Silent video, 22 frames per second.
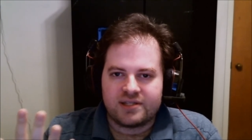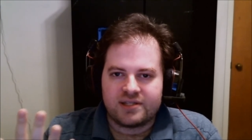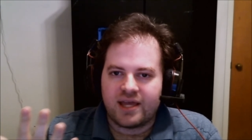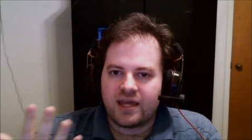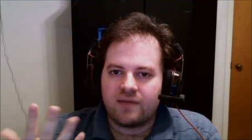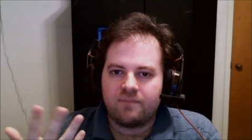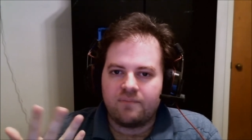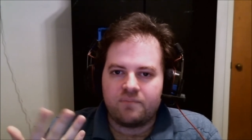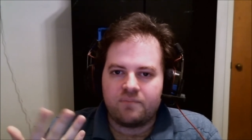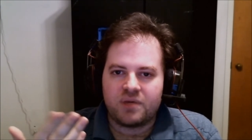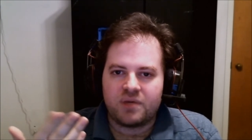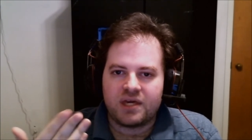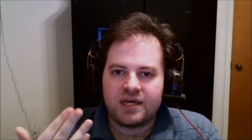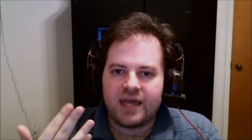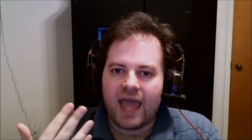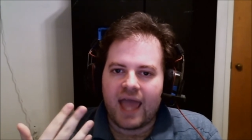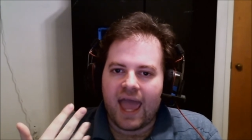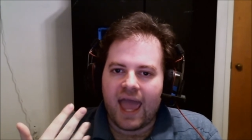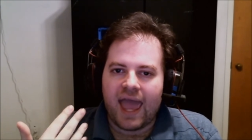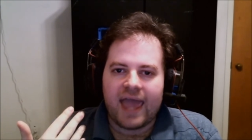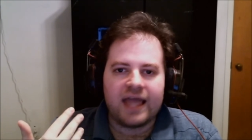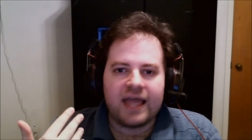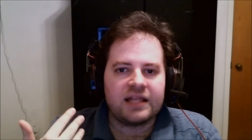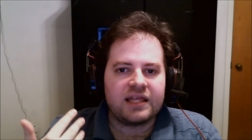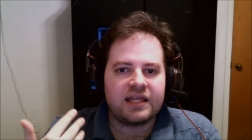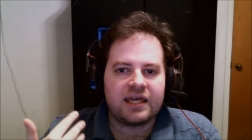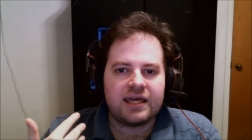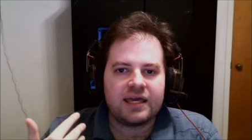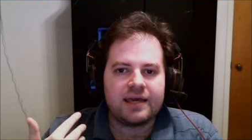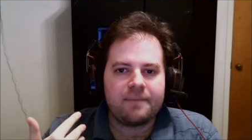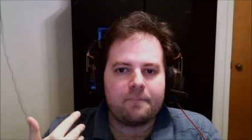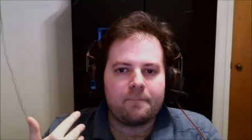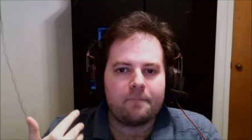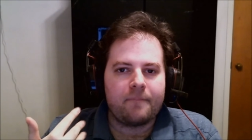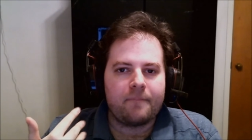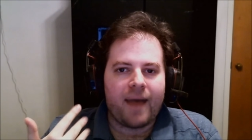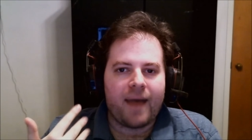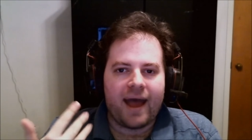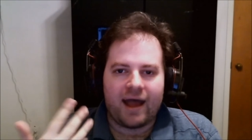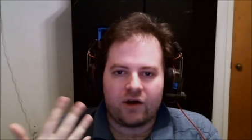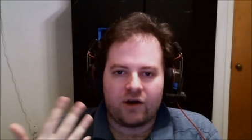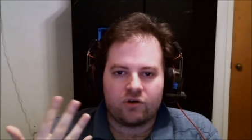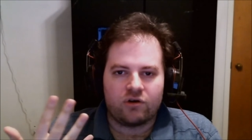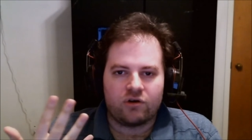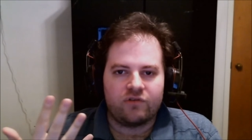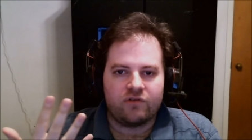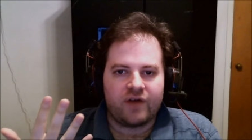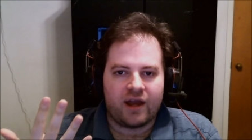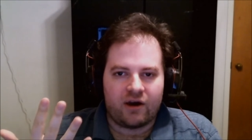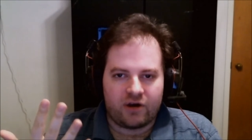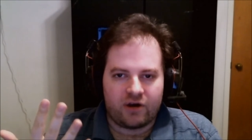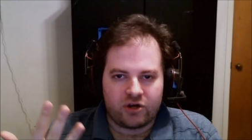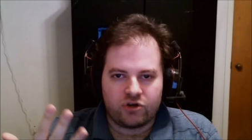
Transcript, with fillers: they can be any manner of error.